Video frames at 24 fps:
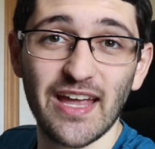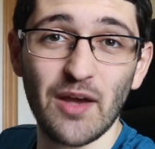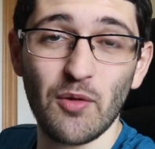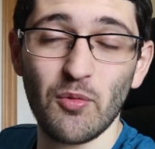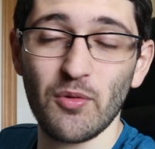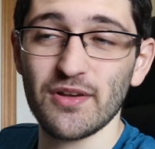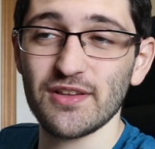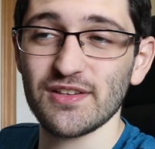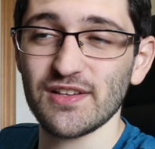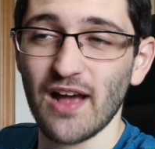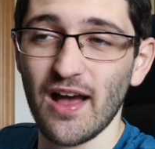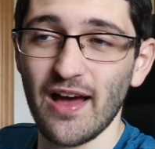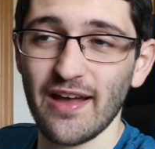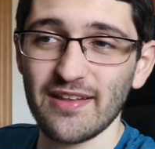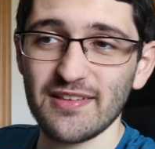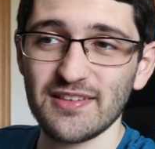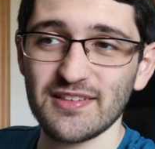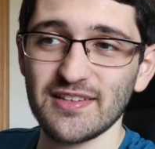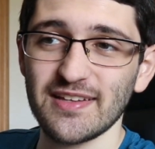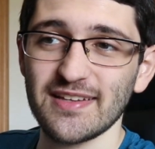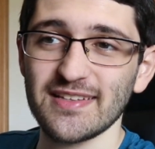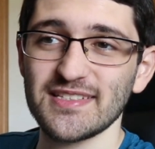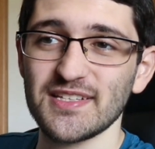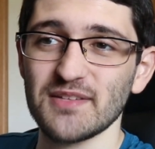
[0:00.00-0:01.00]
It was
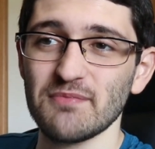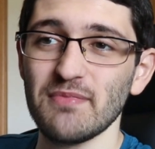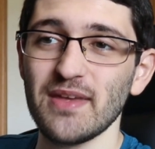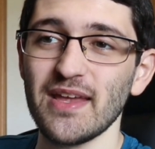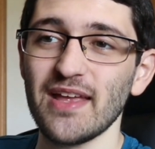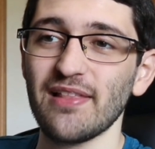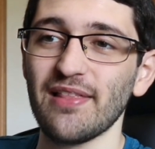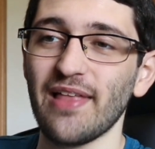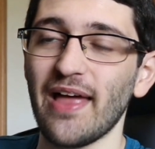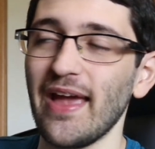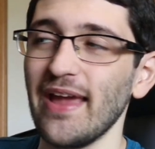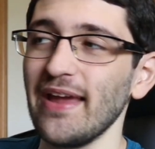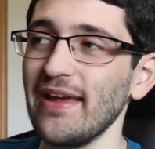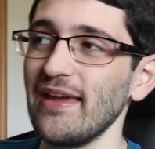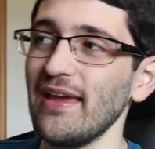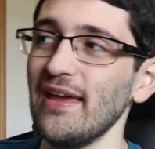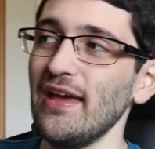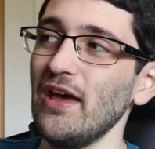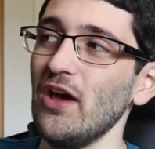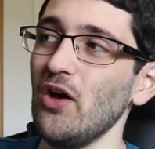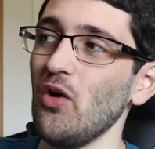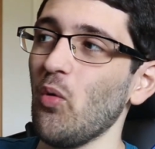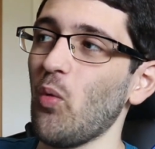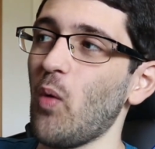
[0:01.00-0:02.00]
honestly, to me, like
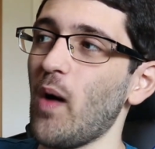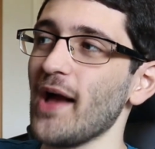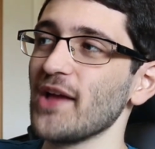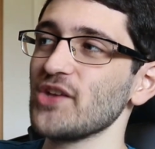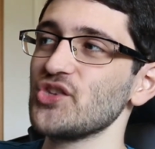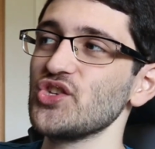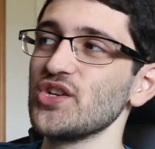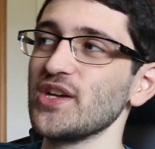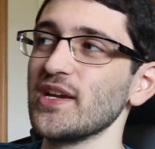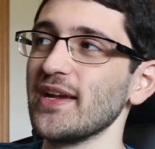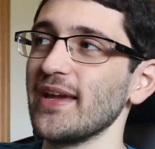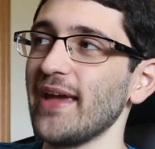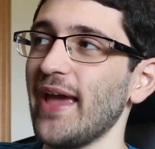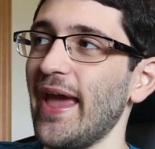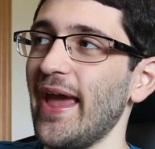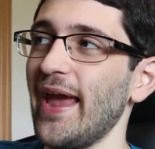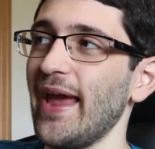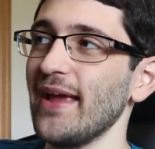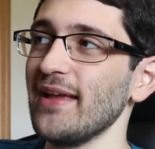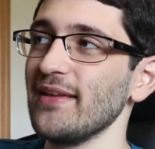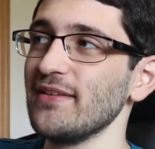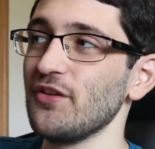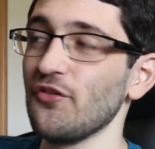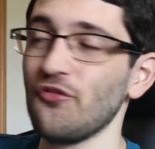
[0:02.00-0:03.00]
watching
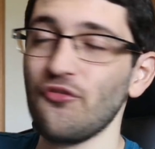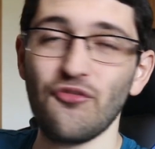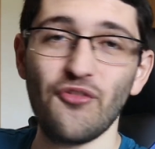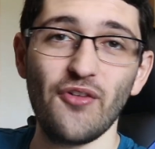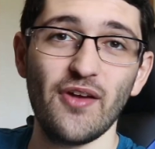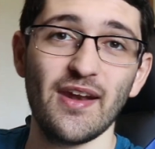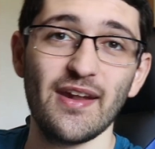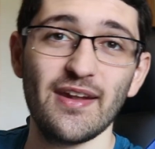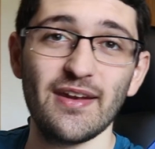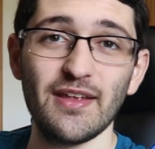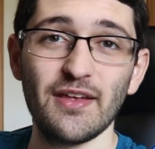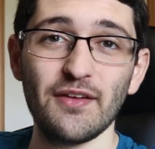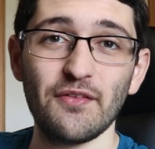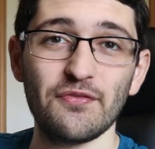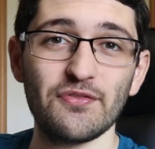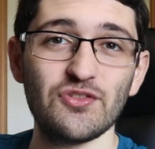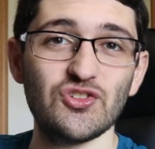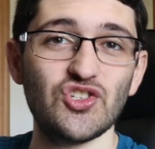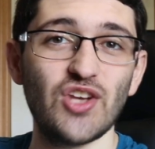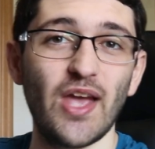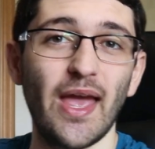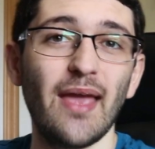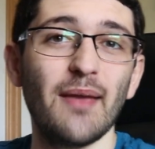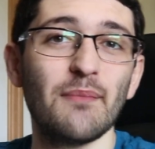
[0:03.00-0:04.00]
a definitive
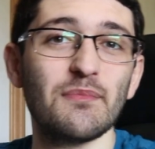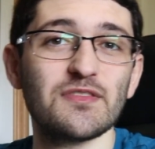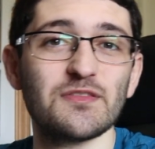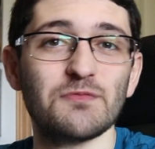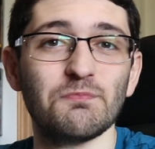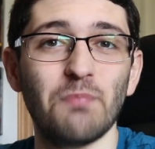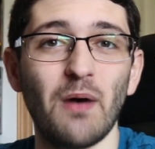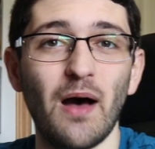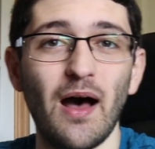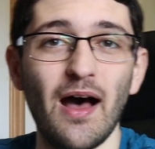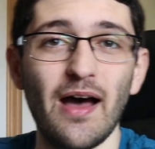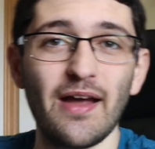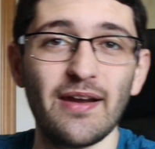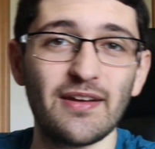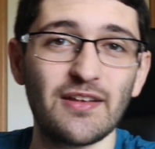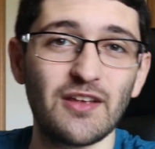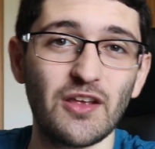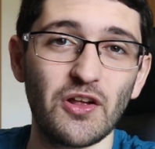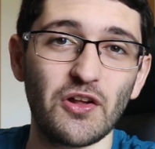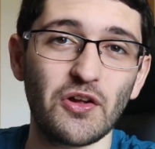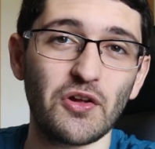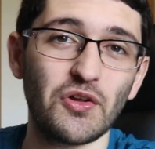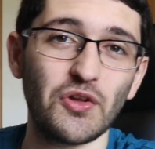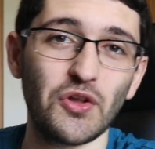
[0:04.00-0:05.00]
James Bond
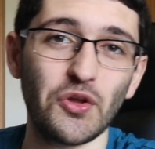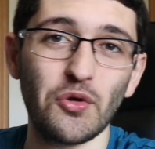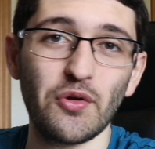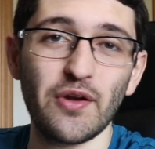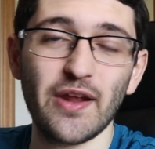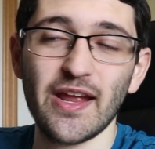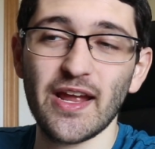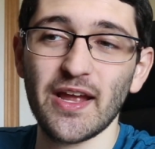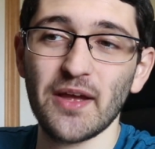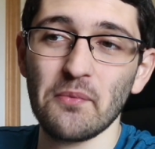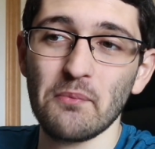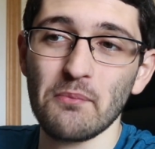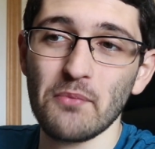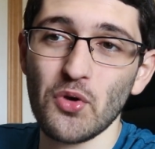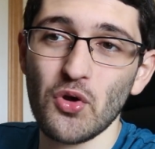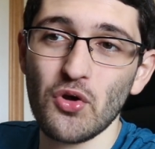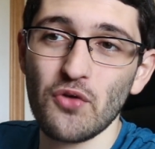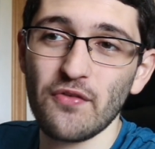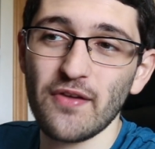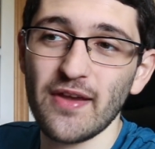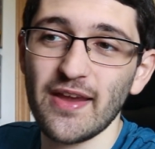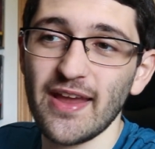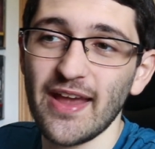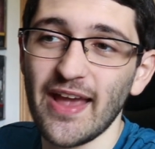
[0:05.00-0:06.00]
concluding
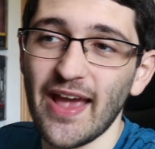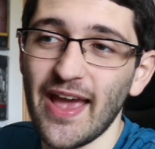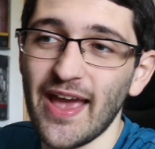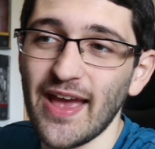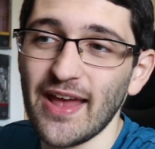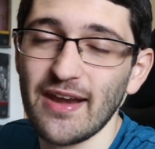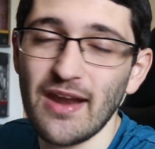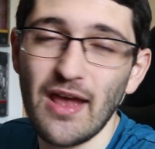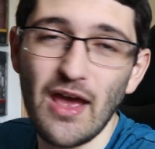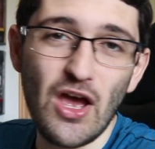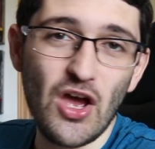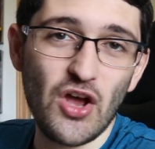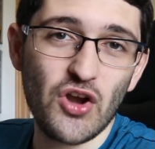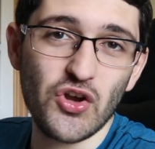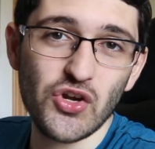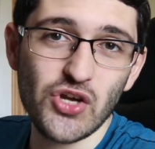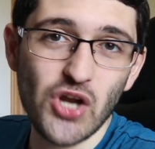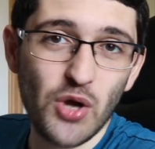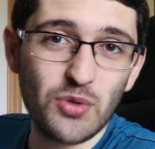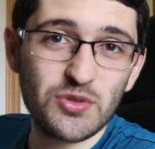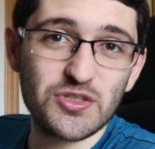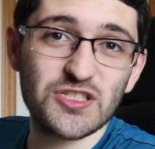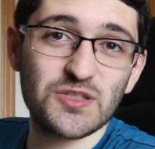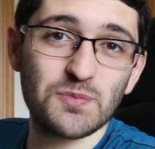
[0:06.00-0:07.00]
movie, and
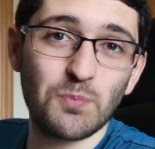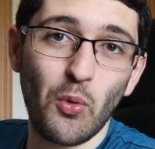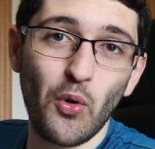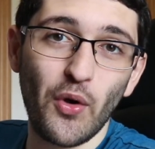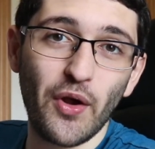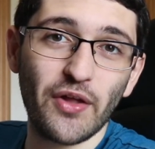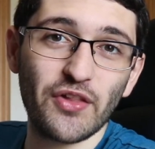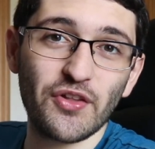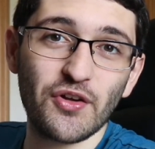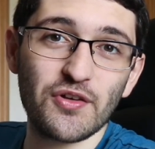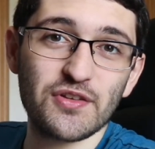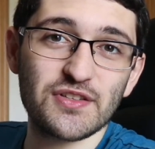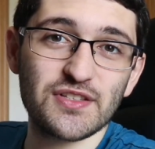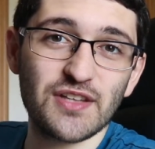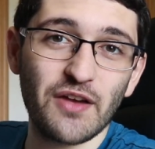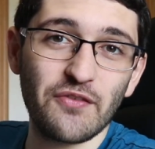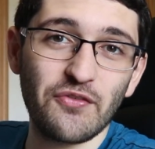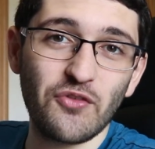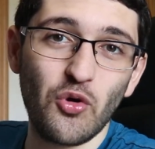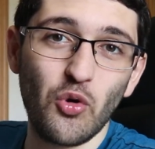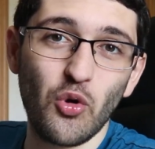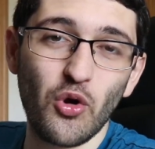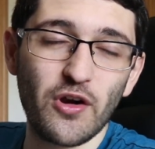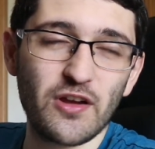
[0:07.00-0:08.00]
no spoilers,
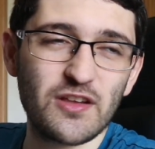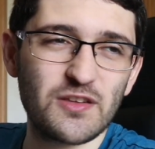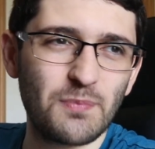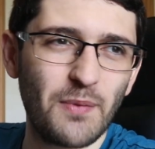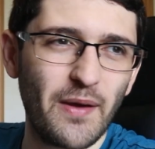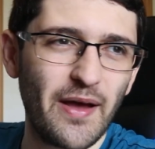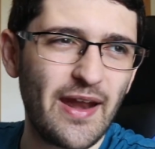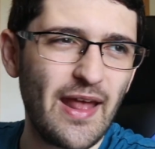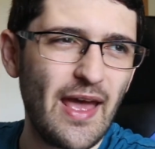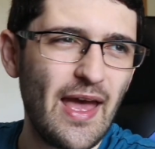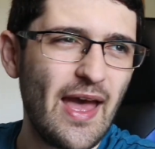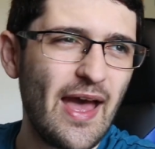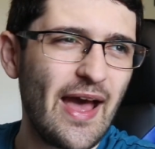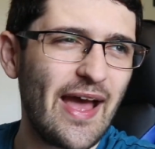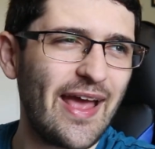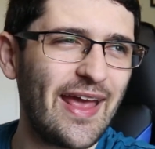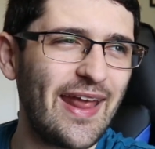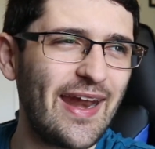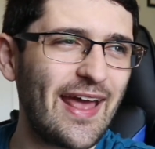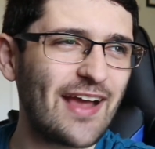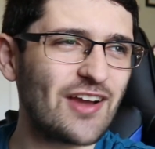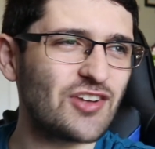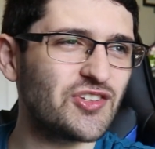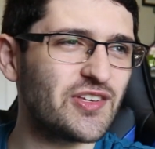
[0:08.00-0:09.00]
of course, but
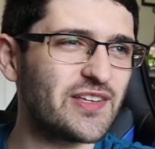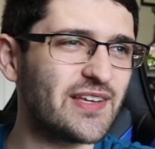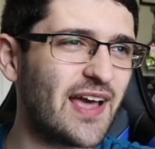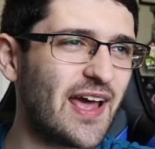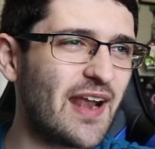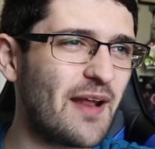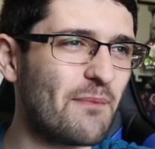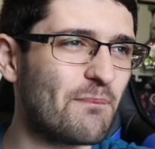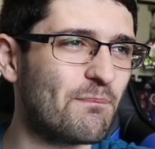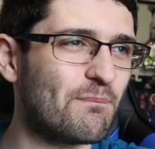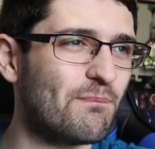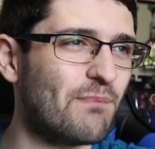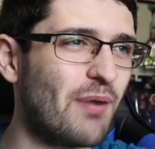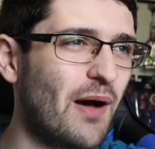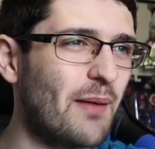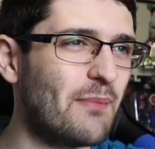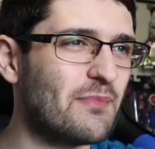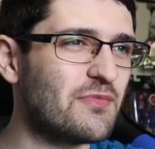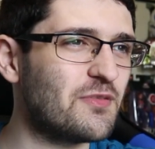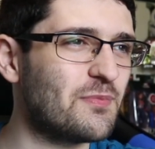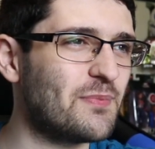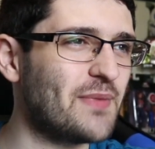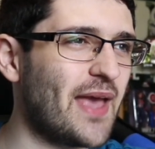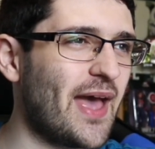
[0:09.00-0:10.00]
it actually kind of
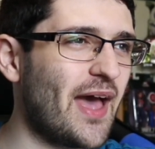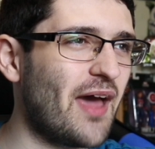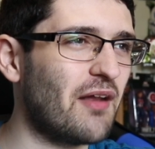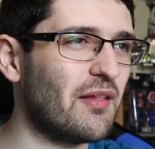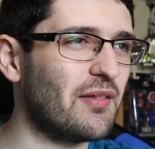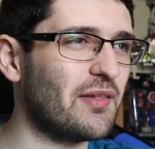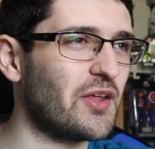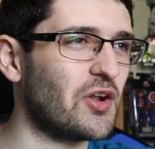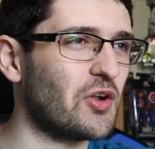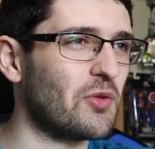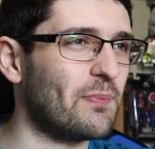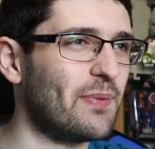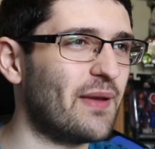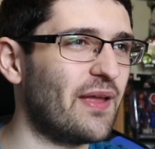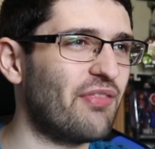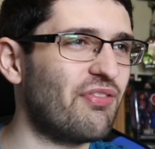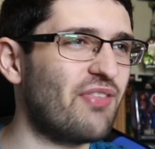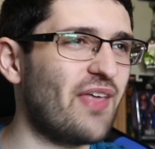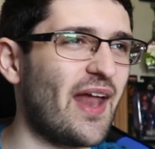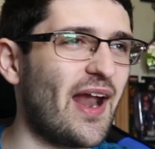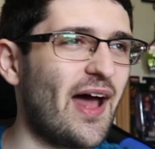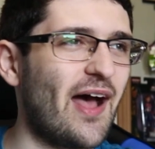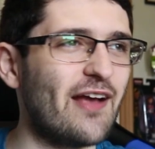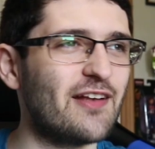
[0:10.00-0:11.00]
bums me out a little bit
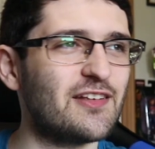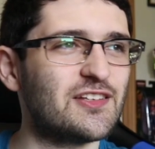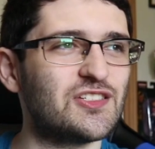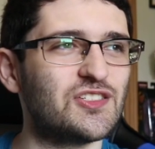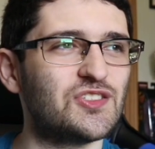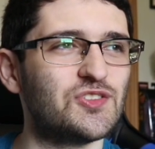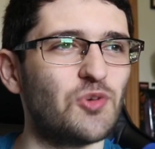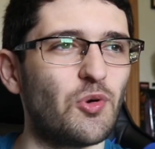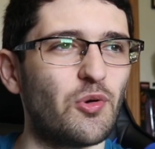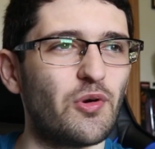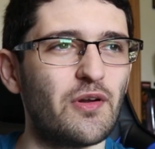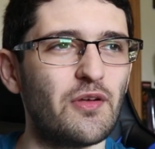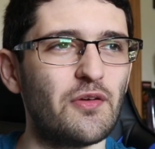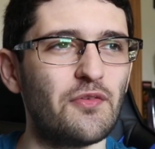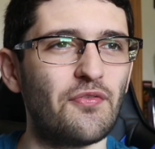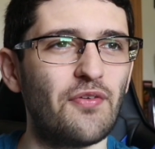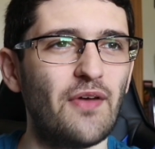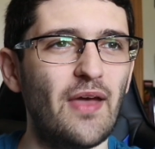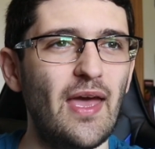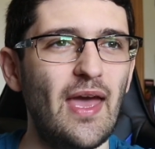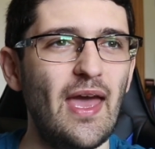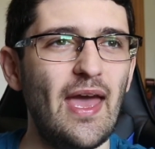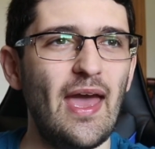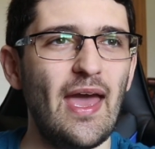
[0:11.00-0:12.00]
that I sort of